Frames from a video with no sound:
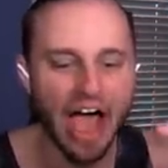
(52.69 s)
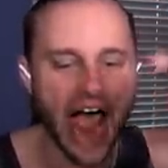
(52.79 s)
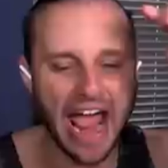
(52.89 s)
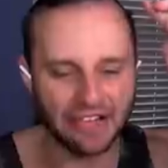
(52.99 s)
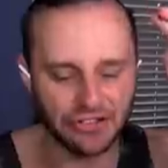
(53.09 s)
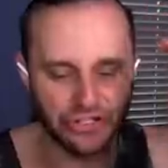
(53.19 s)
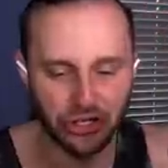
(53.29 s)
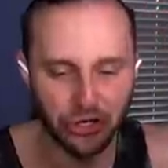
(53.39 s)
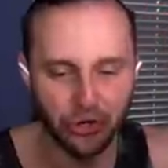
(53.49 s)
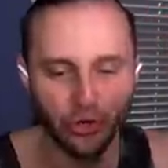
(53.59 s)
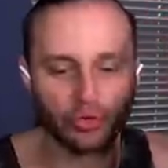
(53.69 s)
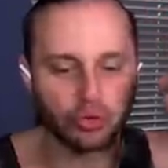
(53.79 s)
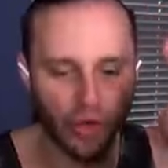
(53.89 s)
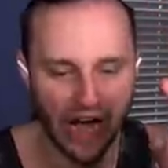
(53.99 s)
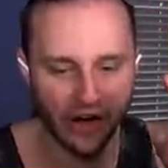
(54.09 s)
and two
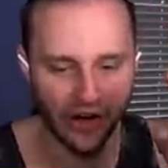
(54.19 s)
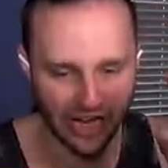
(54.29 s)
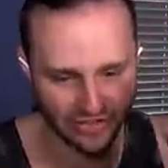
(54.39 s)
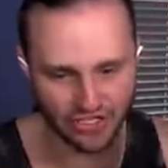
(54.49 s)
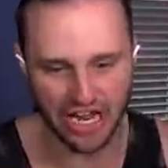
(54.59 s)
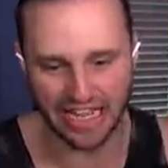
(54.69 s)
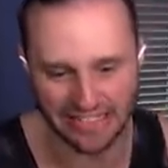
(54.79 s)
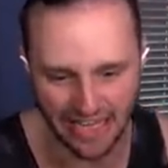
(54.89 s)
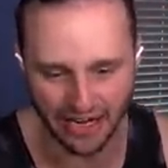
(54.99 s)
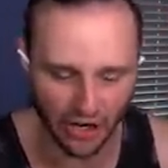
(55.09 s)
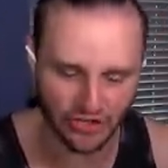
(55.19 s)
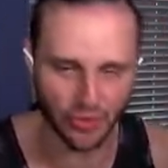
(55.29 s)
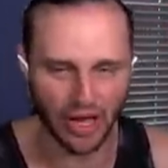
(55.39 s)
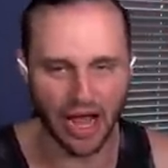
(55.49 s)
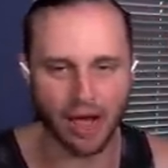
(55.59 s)
rare enchants on it, and also
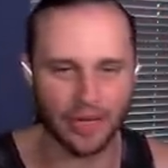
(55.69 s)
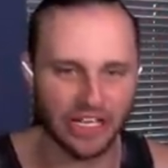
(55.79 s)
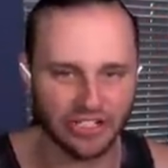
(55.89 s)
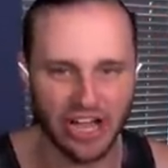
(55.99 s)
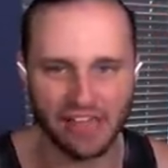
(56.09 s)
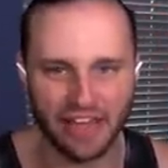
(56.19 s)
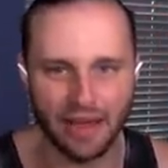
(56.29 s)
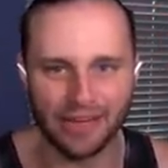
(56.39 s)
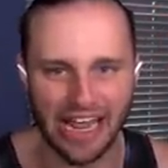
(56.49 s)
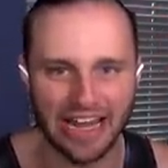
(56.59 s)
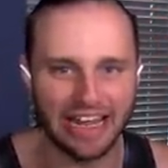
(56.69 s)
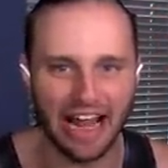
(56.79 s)
a common enchant that I'm an idiot.